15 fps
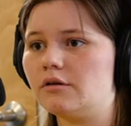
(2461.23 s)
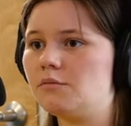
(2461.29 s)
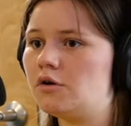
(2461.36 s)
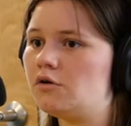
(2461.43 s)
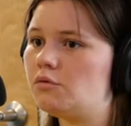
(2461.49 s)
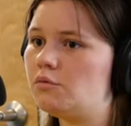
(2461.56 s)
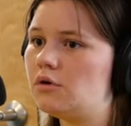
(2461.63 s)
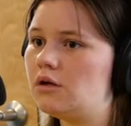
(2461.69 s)
Let me
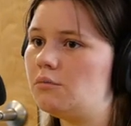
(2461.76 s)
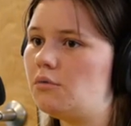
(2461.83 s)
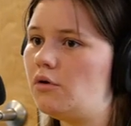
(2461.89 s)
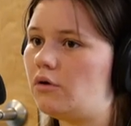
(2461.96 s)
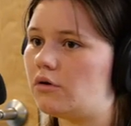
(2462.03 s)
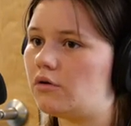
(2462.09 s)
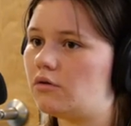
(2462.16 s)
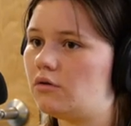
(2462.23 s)
go read a
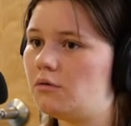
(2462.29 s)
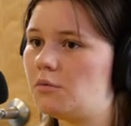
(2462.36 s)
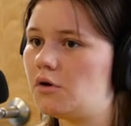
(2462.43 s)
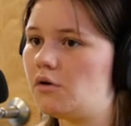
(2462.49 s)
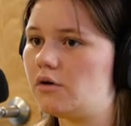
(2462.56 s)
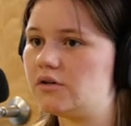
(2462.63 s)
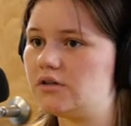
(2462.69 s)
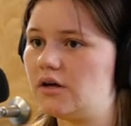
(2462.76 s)
book. Let me
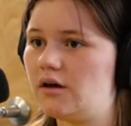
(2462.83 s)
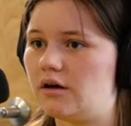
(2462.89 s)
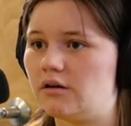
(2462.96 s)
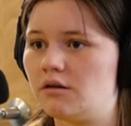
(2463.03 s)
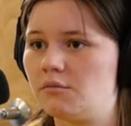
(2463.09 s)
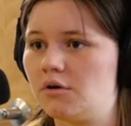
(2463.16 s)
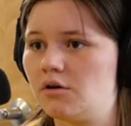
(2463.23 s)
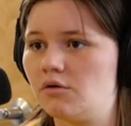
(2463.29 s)
go outside.
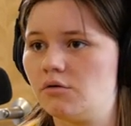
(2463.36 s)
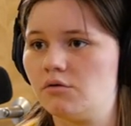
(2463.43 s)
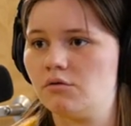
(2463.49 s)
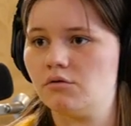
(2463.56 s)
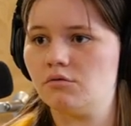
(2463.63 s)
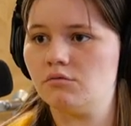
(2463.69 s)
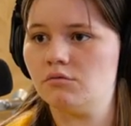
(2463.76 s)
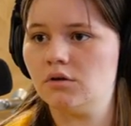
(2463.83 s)
Let me
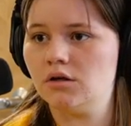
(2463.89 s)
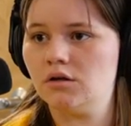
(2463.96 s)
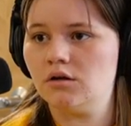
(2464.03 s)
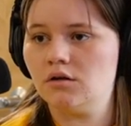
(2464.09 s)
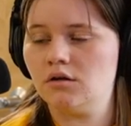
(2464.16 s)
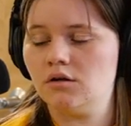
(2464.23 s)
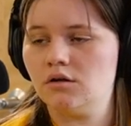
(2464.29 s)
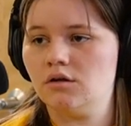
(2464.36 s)
go
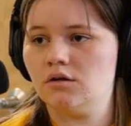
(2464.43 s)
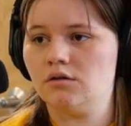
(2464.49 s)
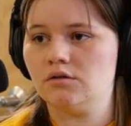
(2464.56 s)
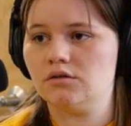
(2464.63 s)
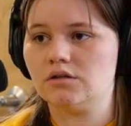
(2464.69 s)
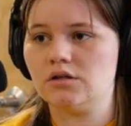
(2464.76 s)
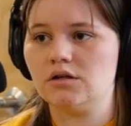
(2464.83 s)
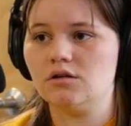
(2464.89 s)

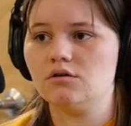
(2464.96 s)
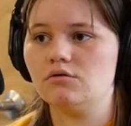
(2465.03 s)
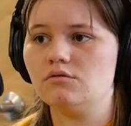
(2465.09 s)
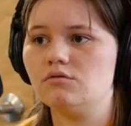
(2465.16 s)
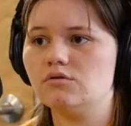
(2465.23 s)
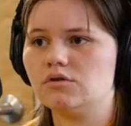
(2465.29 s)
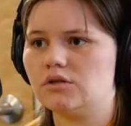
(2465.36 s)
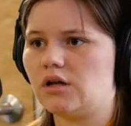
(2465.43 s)
See
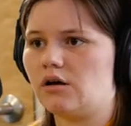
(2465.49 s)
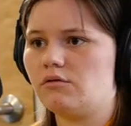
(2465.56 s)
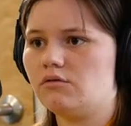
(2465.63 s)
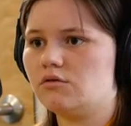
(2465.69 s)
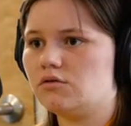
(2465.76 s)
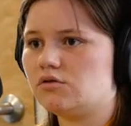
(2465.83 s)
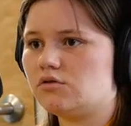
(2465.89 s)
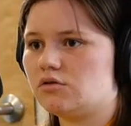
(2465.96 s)
who's down
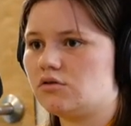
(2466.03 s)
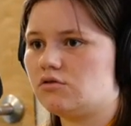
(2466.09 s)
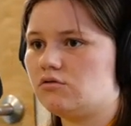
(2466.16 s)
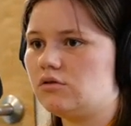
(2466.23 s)
the book? street. What are